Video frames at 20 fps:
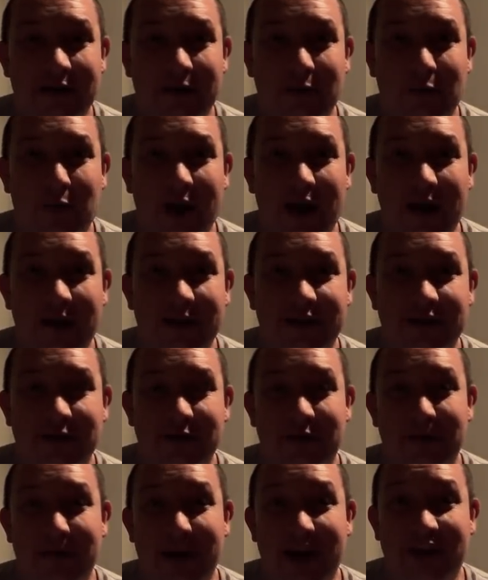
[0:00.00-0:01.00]
the way that you
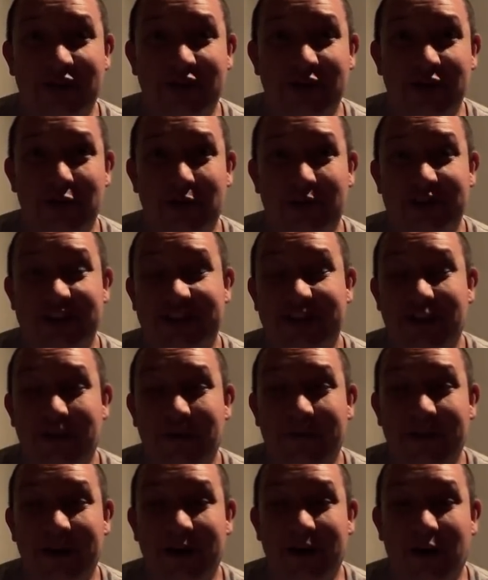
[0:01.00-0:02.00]
would imagine
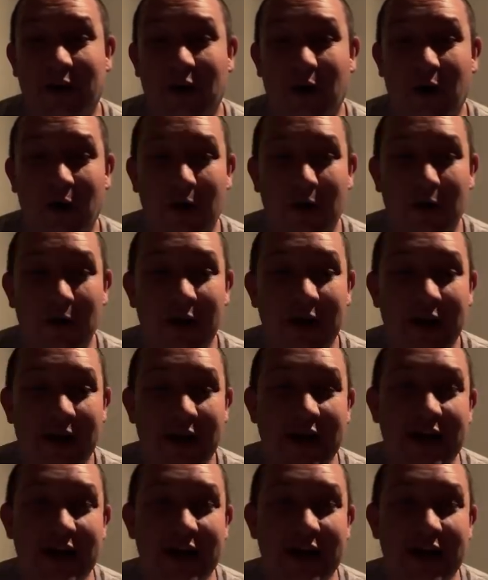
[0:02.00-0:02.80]
yourself in a car,